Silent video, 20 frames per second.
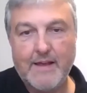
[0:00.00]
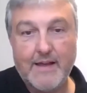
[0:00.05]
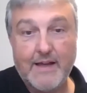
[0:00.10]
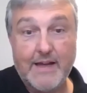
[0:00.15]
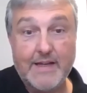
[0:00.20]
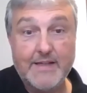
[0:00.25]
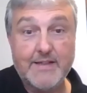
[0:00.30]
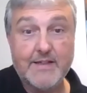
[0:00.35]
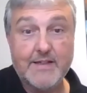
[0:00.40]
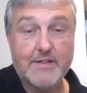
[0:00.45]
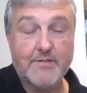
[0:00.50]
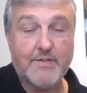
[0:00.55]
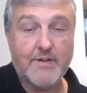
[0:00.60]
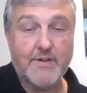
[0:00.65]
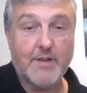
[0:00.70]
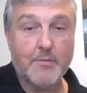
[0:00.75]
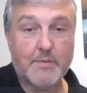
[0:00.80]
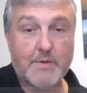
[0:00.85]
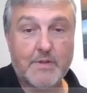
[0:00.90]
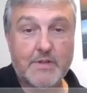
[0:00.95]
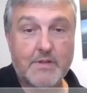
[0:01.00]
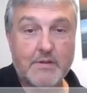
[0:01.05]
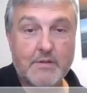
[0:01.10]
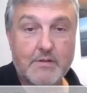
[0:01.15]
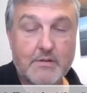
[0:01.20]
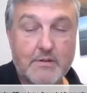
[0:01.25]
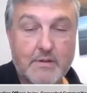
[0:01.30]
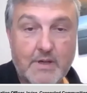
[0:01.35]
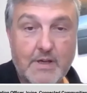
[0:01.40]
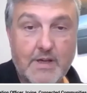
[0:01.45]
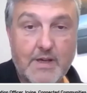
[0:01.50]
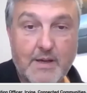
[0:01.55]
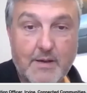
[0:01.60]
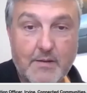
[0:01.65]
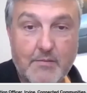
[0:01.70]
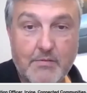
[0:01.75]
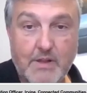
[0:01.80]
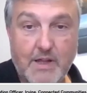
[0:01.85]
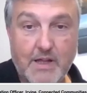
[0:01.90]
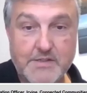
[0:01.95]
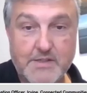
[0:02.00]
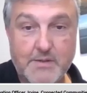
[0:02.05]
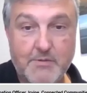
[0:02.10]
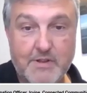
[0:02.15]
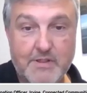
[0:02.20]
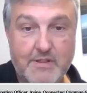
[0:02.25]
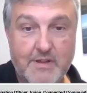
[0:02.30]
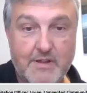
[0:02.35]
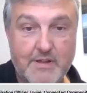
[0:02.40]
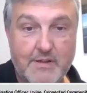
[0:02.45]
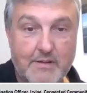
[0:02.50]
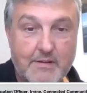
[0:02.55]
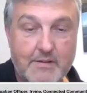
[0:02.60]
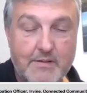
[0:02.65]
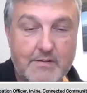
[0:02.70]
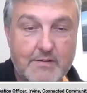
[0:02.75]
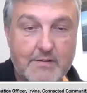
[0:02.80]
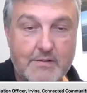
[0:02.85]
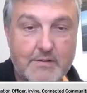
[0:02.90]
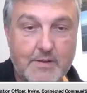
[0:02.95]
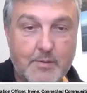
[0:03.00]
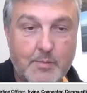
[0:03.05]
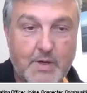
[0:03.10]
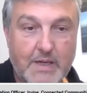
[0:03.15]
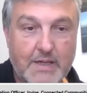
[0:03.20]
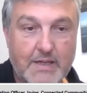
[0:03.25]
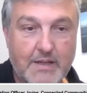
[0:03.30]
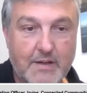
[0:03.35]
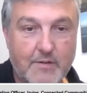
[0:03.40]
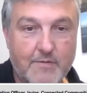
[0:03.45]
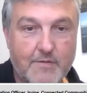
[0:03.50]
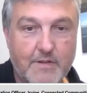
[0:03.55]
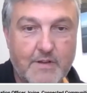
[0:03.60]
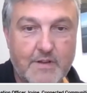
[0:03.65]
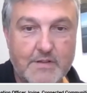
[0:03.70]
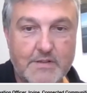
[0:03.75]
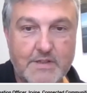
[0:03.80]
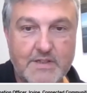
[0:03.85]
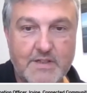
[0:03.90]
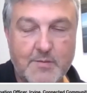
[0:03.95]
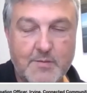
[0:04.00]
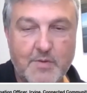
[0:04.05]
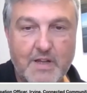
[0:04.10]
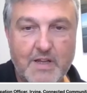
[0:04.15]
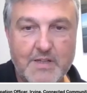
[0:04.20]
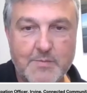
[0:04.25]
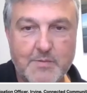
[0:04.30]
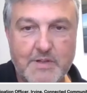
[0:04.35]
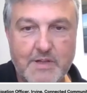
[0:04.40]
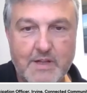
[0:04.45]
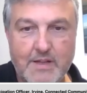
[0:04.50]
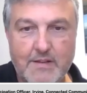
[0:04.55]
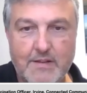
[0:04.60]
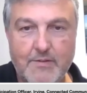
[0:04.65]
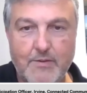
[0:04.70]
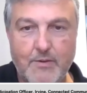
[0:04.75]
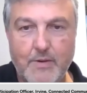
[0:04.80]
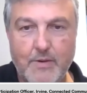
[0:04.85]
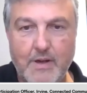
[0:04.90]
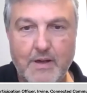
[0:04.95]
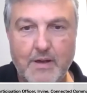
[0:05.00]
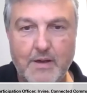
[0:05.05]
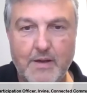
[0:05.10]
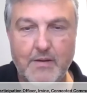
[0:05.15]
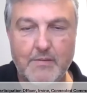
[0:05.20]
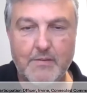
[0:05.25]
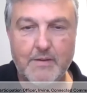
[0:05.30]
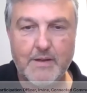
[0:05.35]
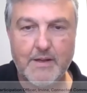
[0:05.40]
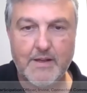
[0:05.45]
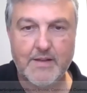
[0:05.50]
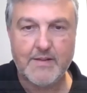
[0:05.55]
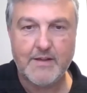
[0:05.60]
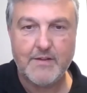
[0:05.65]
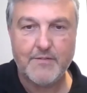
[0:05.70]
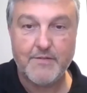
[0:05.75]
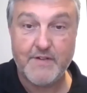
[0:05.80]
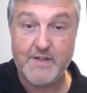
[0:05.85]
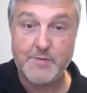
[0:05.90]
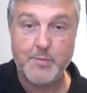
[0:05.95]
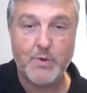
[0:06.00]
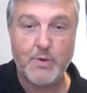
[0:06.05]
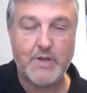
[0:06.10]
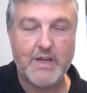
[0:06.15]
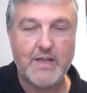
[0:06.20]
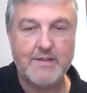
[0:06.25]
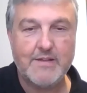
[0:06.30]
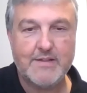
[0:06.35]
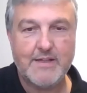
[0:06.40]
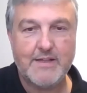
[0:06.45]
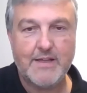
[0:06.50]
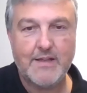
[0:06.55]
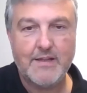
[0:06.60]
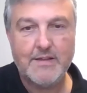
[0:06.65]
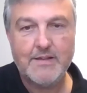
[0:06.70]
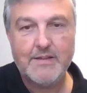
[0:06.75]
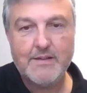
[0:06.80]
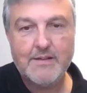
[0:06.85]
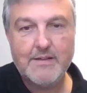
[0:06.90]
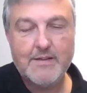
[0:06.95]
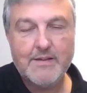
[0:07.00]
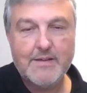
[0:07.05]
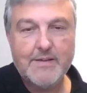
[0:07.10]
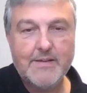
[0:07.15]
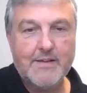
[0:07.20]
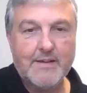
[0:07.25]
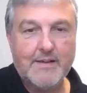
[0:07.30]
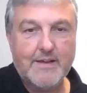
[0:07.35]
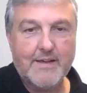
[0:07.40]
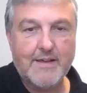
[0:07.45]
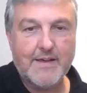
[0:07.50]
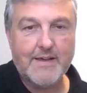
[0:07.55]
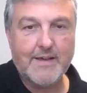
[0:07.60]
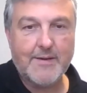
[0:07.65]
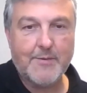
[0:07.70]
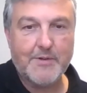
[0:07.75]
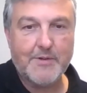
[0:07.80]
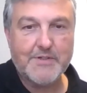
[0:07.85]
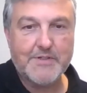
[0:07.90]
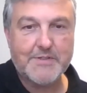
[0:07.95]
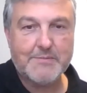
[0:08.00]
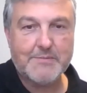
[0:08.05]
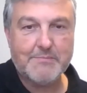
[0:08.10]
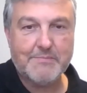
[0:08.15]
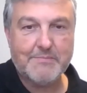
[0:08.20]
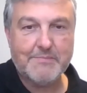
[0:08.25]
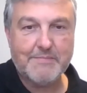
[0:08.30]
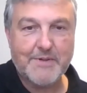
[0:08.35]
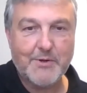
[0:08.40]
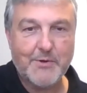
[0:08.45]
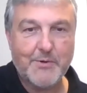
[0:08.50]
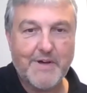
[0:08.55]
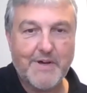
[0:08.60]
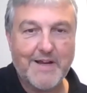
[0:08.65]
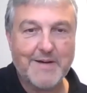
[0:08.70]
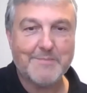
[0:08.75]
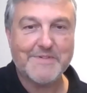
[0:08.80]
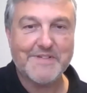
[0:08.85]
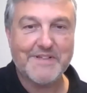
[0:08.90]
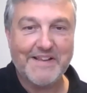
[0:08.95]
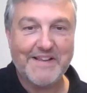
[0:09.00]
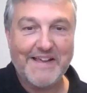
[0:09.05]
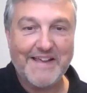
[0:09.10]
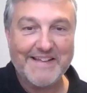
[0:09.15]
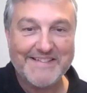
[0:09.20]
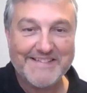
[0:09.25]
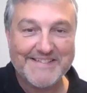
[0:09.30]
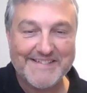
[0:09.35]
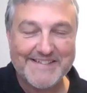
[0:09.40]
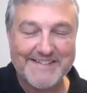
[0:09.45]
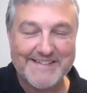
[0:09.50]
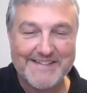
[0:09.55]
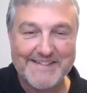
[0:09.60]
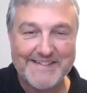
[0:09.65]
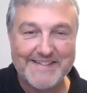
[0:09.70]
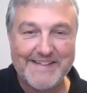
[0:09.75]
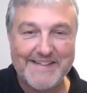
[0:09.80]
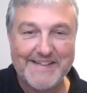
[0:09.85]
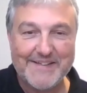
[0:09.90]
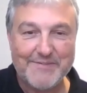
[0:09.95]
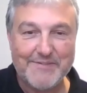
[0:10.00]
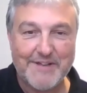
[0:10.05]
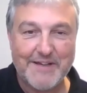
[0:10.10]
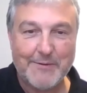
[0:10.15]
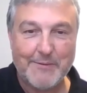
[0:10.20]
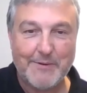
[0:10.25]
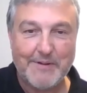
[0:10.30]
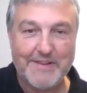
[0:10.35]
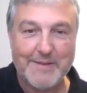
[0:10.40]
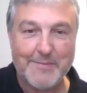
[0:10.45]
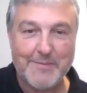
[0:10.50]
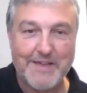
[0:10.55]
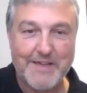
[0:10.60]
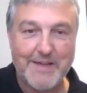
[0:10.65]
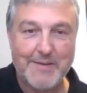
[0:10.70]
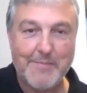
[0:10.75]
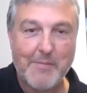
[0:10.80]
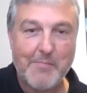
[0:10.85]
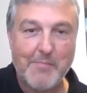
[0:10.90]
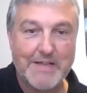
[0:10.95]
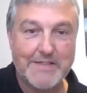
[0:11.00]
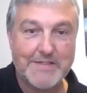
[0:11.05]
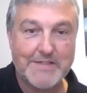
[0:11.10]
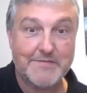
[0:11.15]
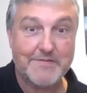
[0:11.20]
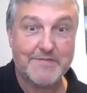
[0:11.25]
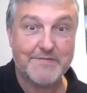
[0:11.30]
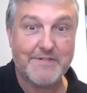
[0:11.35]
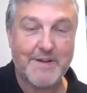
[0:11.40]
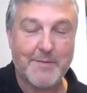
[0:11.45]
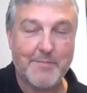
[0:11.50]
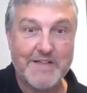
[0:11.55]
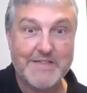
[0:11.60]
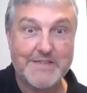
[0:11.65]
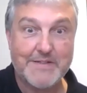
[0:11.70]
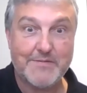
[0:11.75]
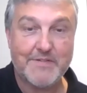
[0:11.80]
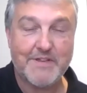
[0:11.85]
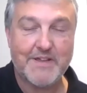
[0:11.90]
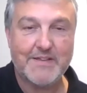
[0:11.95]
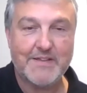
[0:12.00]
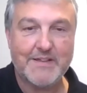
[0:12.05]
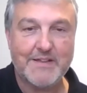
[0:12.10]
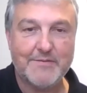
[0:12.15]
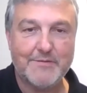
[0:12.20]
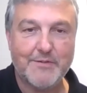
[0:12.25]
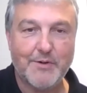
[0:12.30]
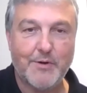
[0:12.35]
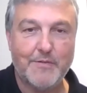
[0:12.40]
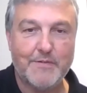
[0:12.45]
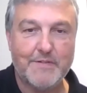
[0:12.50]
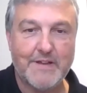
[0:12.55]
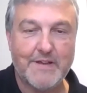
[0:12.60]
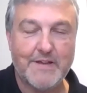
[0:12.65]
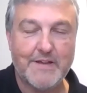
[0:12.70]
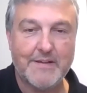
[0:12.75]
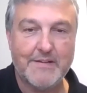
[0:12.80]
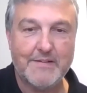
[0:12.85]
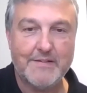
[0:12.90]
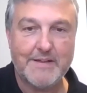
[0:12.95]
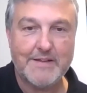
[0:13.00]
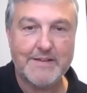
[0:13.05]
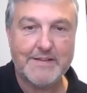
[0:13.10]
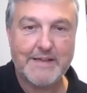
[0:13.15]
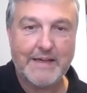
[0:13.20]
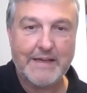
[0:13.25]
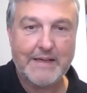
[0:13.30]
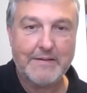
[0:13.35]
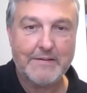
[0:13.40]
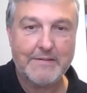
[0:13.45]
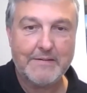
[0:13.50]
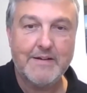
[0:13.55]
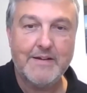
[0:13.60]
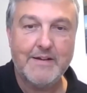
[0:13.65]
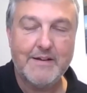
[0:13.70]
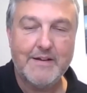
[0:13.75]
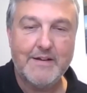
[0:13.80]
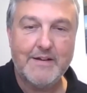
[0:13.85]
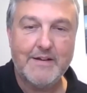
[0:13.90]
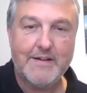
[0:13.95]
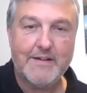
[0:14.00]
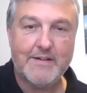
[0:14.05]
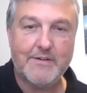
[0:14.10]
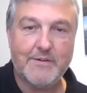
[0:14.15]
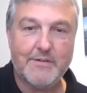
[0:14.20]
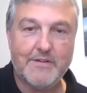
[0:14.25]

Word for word: idea developed uh, largely with the, the backing of the senior management into a into a Facebook entity, uh, which grew arms and legs, and uh, very quickly became a massive, a massive thing that involved the, entire North